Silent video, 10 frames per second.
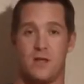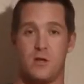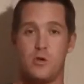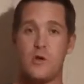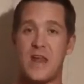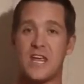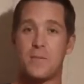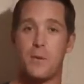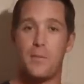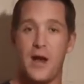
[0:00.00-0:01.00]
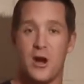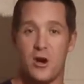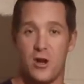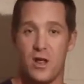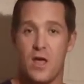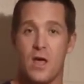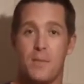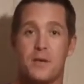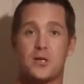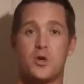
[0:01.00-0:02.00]
You got to get prepared
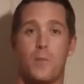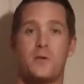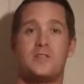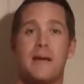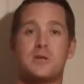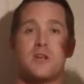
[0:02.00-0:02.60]
because your perception